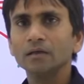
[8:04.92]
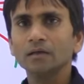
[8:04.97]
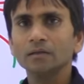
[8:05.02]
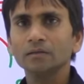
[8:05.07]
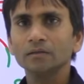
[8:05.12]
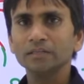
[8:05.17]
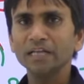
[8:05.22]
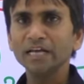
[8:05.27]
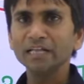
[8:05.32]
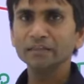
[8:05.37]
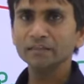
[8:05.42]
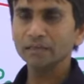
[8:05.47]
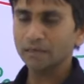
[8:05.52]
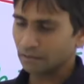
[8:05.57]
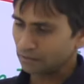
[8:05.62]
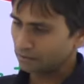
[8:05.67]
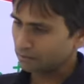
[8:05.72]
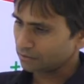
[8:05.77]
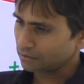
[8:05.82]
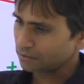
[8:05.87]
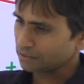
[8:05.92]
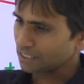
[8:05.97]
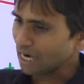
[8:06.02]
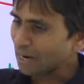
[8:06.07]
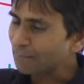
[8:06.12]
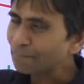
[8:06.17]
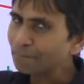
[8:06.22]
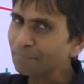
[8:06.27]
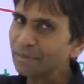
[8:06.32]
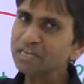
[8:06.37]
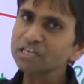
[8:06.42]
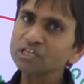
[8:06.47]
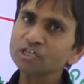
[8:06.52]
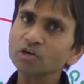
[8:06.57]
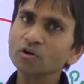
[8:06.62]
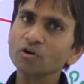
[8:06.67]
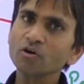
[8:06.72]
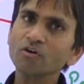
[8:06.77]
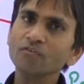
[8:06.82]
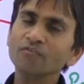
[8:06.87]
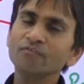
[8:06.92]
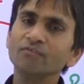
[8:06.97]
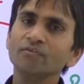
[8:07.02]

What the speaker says: Then the temperature of